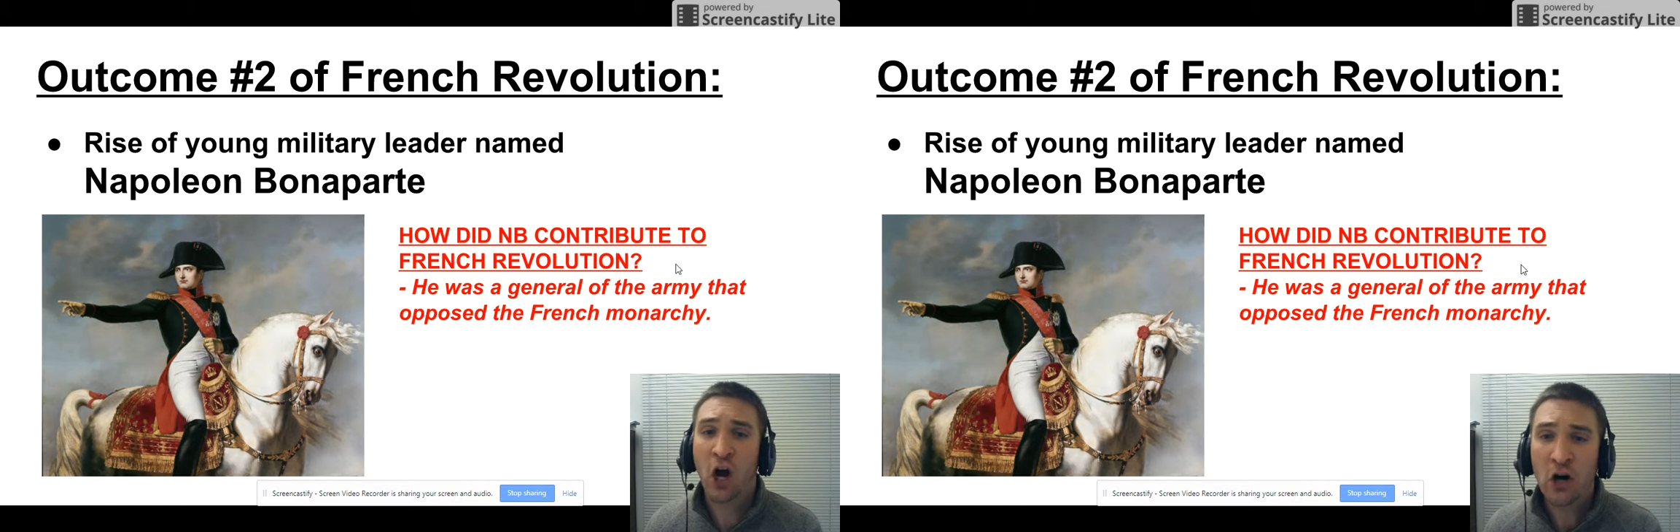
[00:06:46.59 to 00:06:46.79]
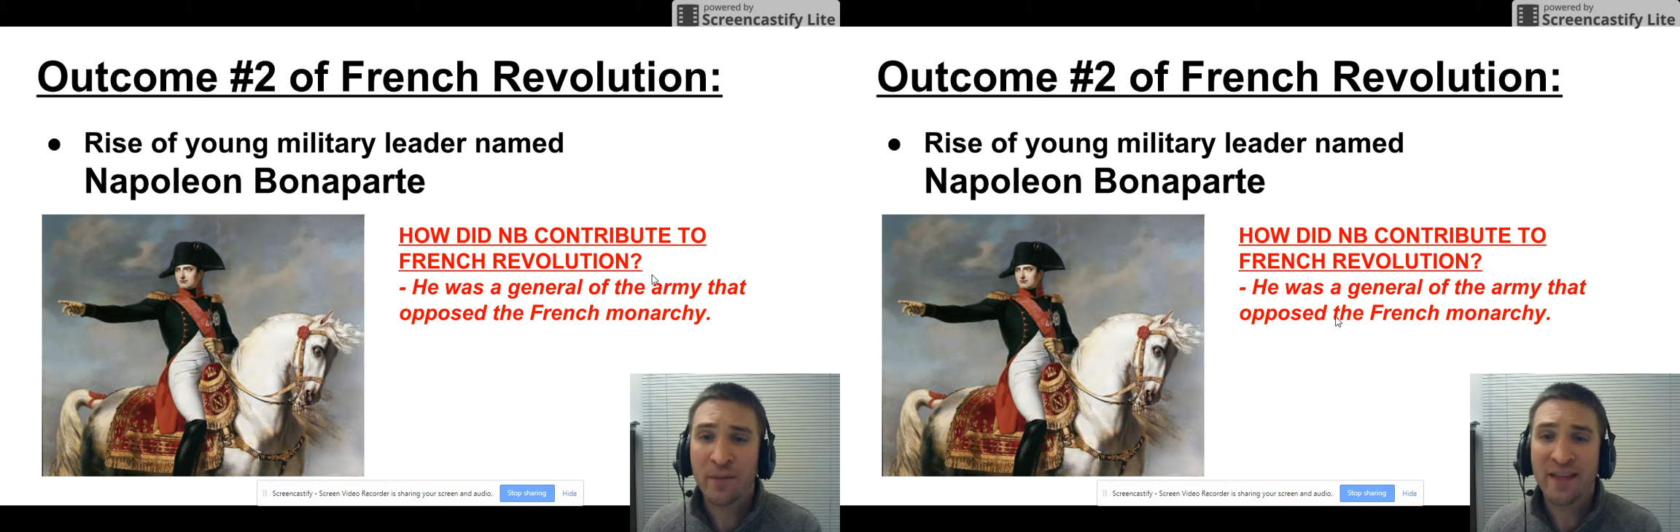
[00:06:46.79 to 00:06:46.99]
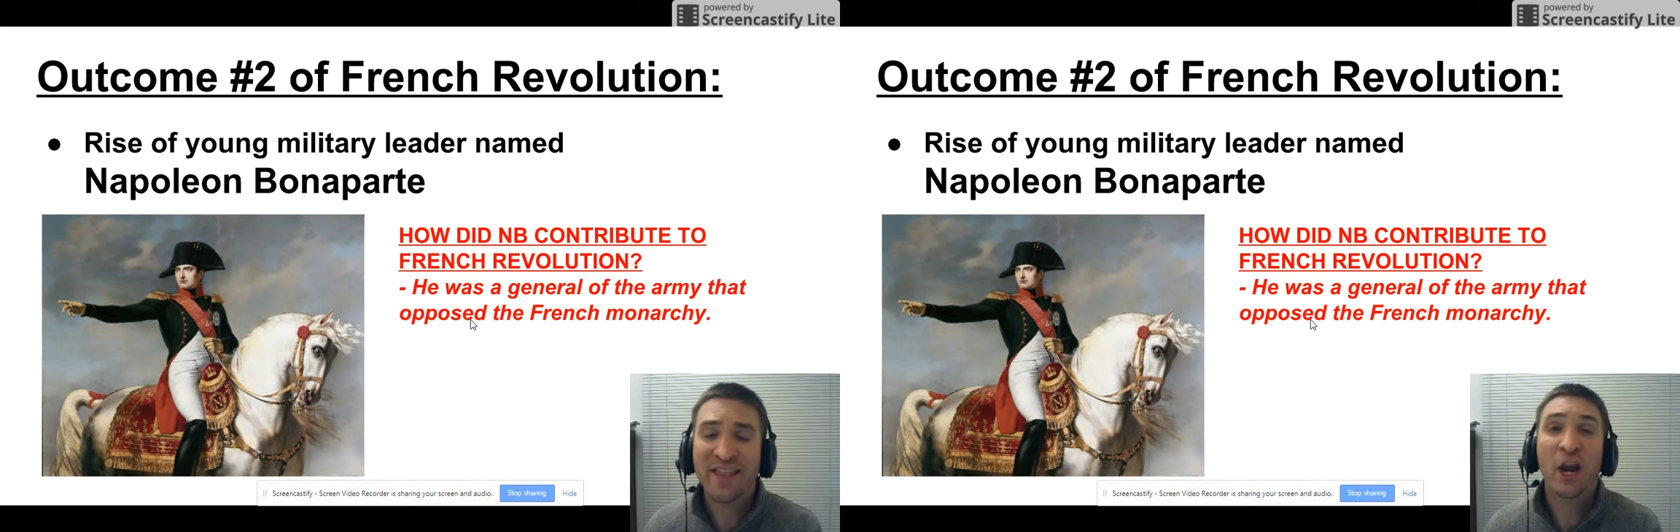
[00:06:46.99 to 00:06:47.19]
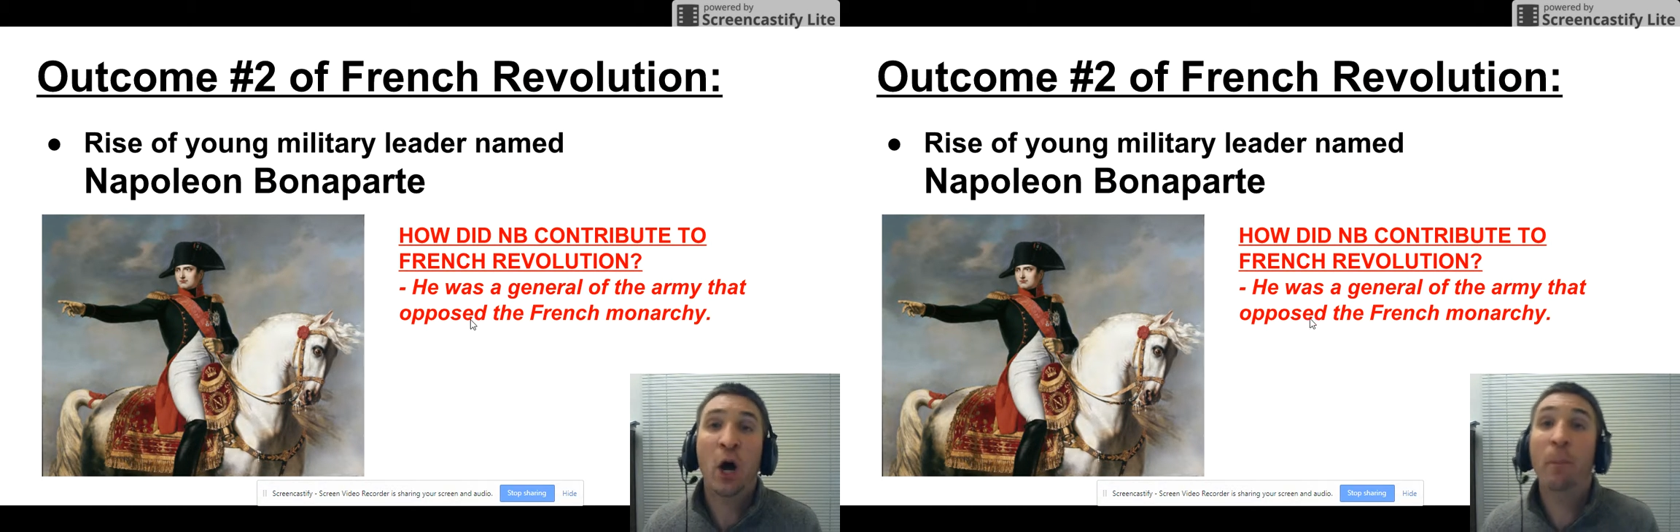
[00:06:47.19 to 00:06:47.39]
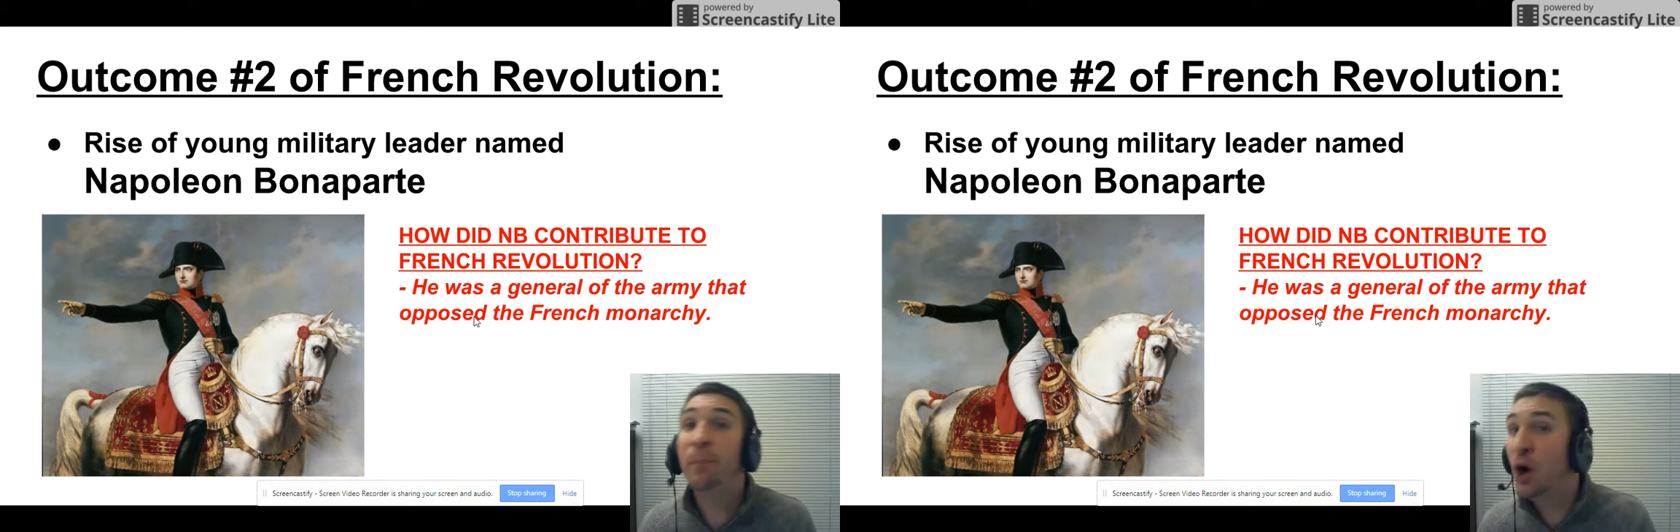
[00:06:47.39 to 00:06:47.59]
army that
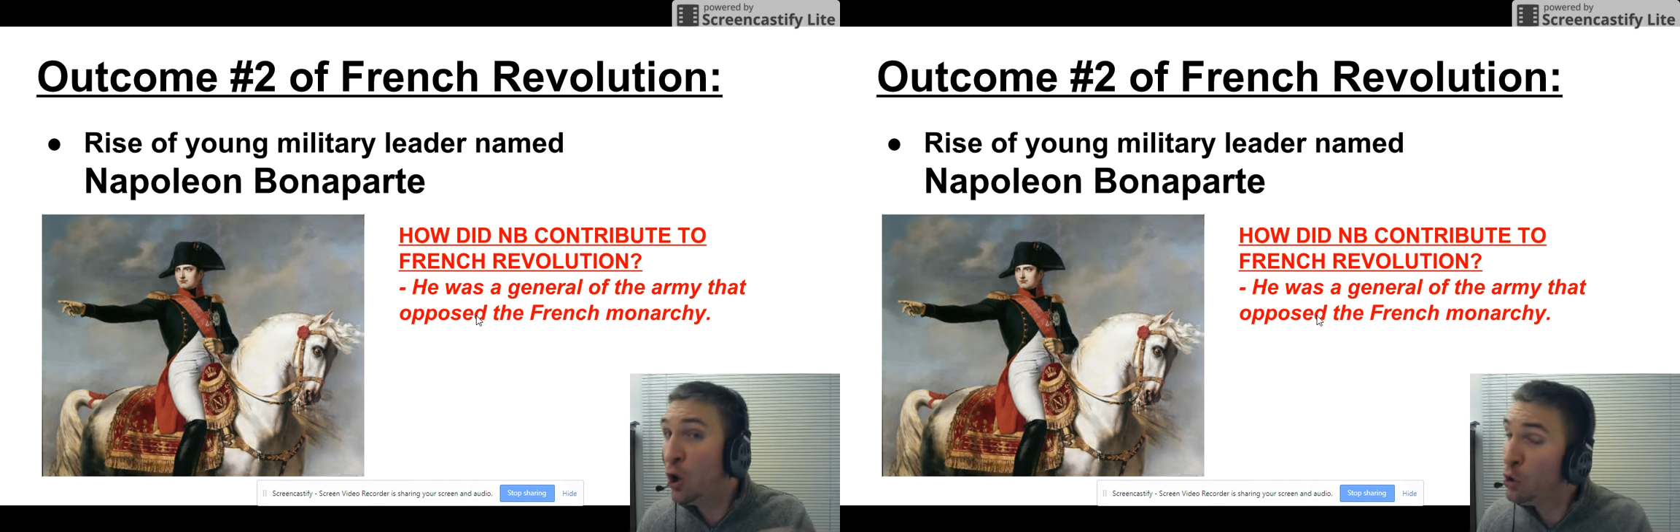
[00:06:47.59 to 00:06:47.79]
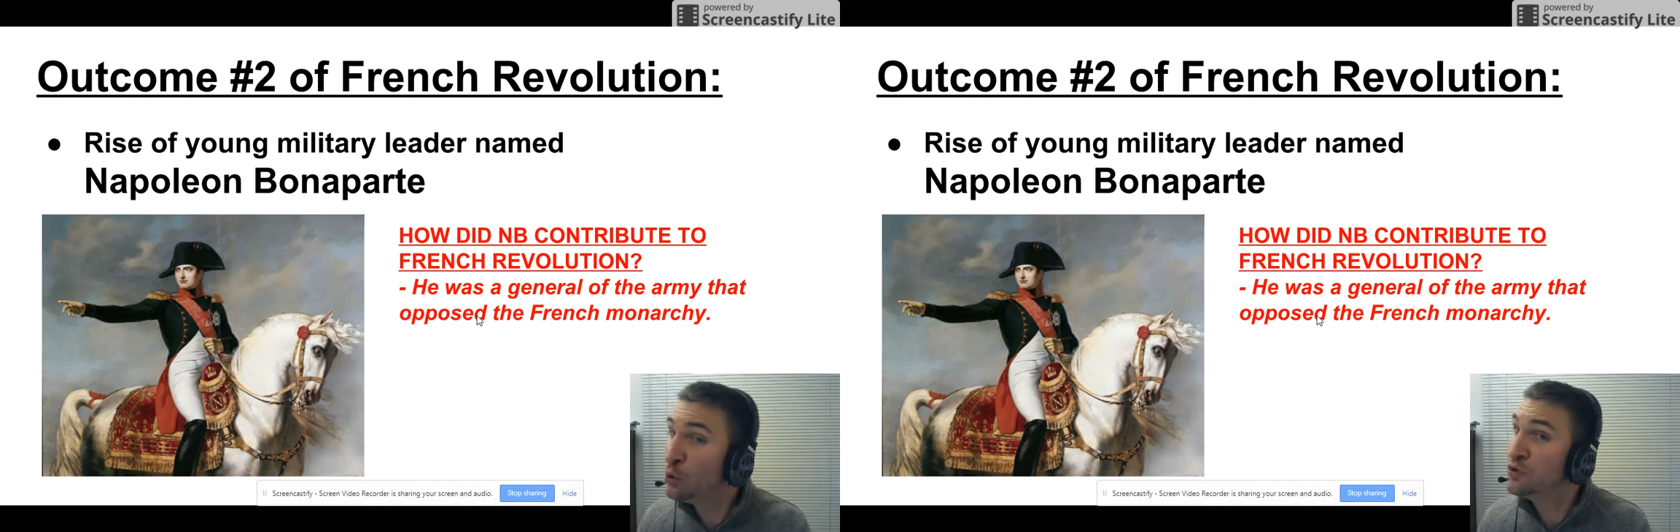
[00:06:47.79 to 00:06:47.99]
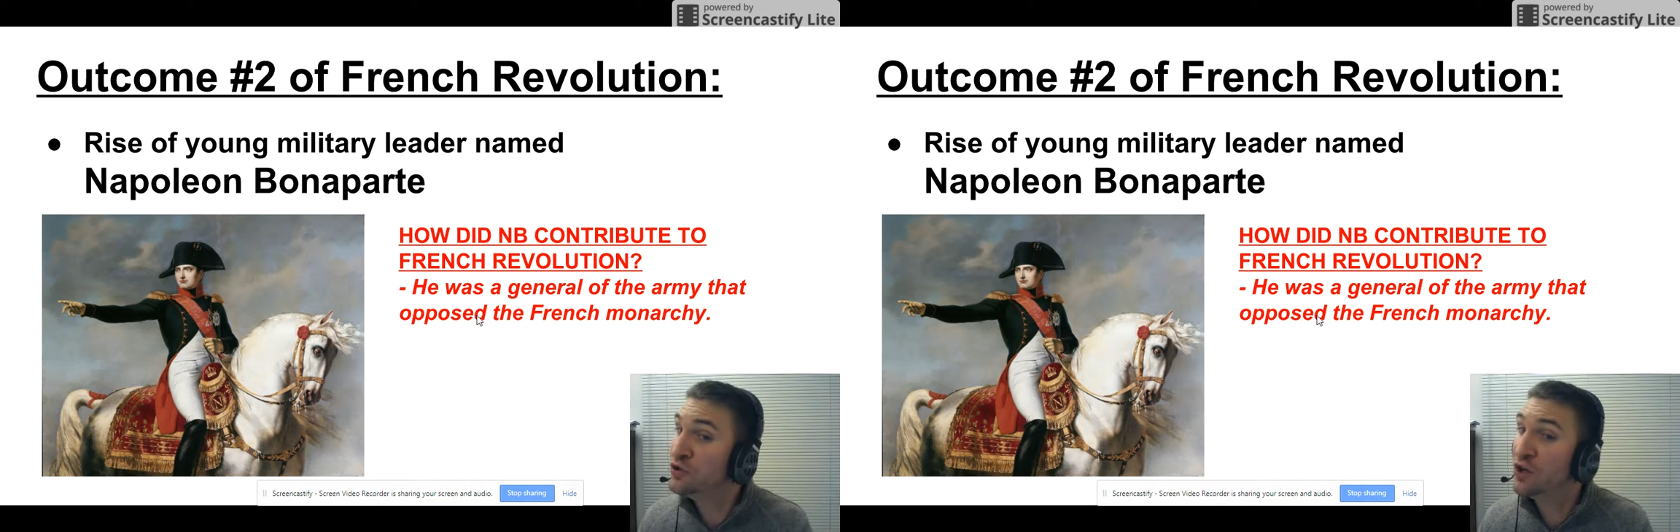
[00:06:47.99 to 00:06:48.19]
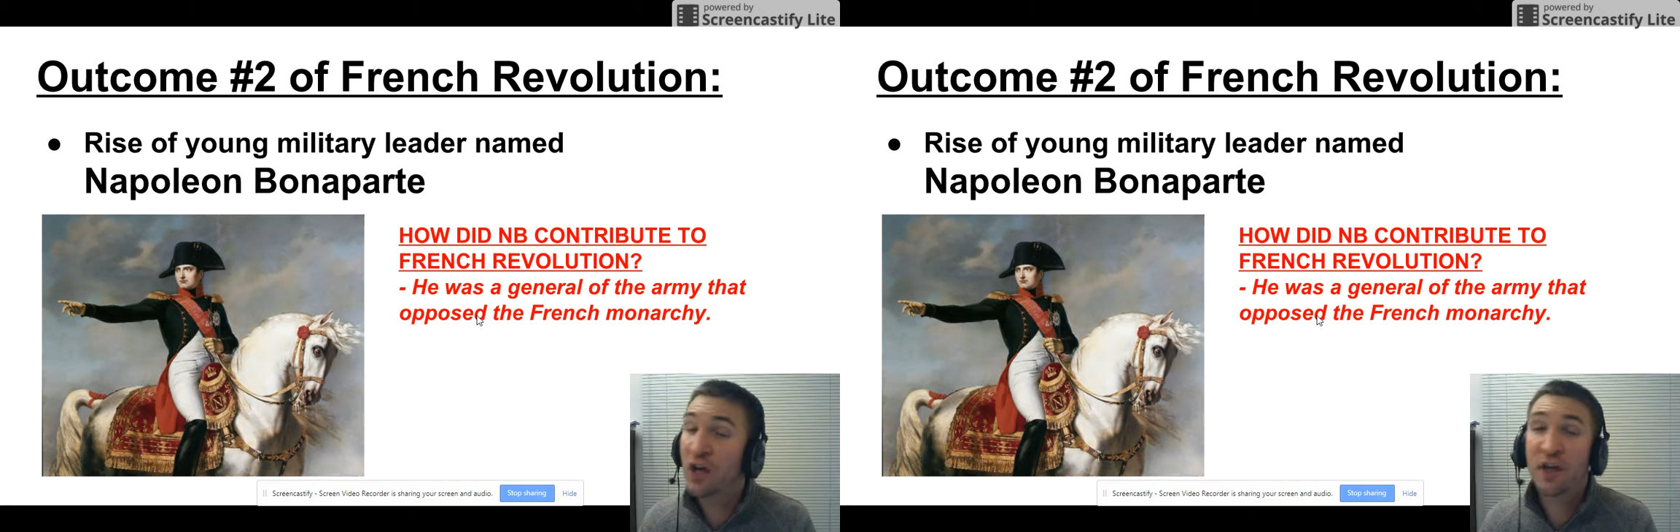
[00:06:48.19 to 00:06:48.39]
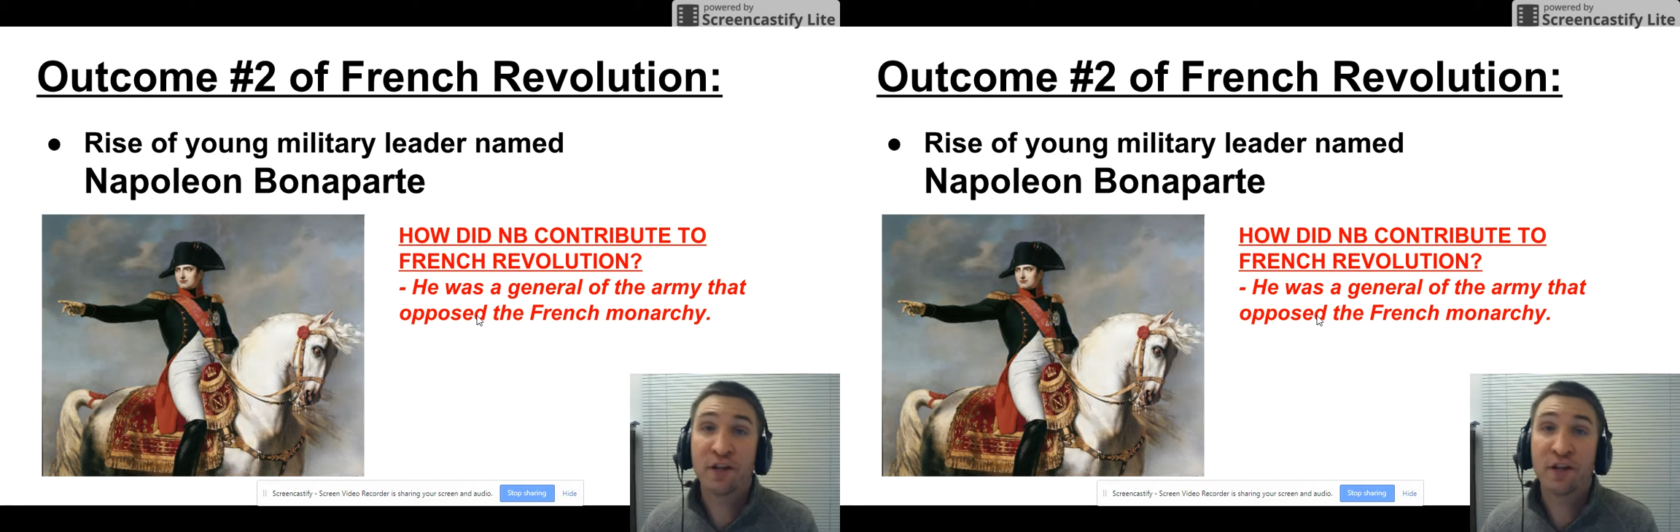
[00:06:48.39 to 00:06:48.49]
opposed